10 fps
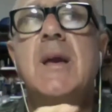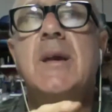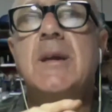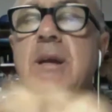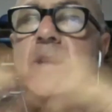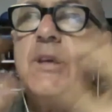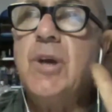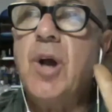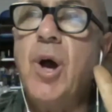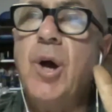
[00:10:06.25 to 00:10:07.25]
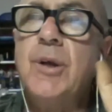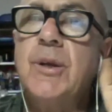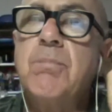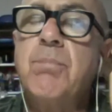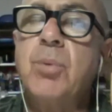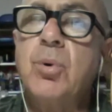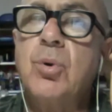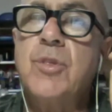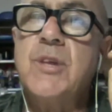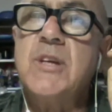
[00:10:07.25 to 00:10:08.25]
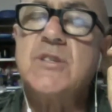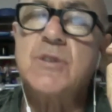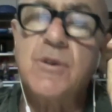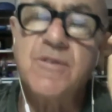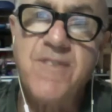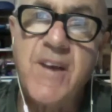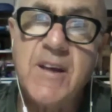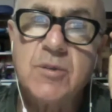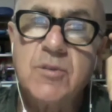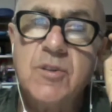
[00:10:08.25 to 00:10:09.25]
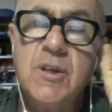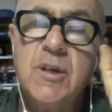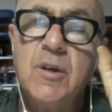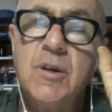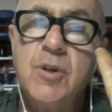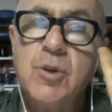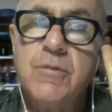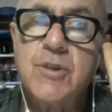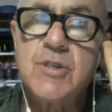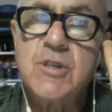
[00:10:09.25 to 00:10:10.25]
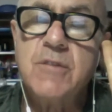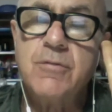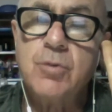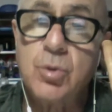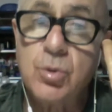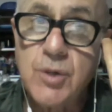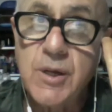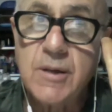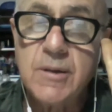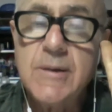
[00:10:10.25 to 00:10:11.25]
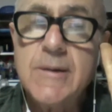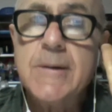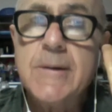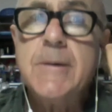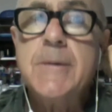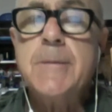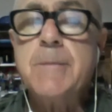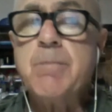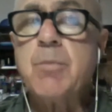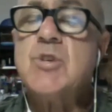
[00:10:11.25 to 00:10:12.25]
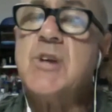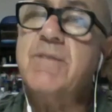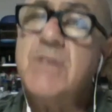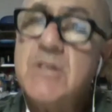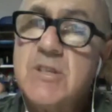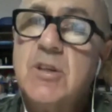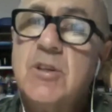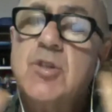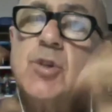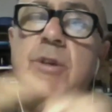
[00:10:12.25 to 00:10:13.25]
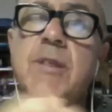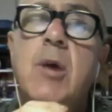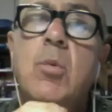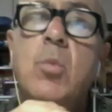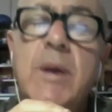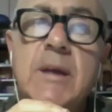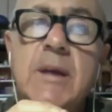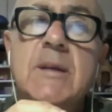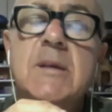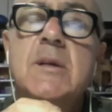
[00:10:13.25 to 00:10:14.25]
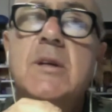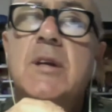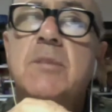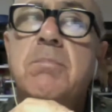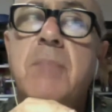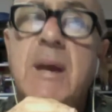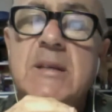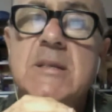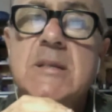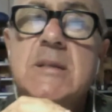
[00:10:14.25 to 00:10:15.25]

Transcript: Getting on board the soil faculty of the University of Ruhuna, which I visited during that week and met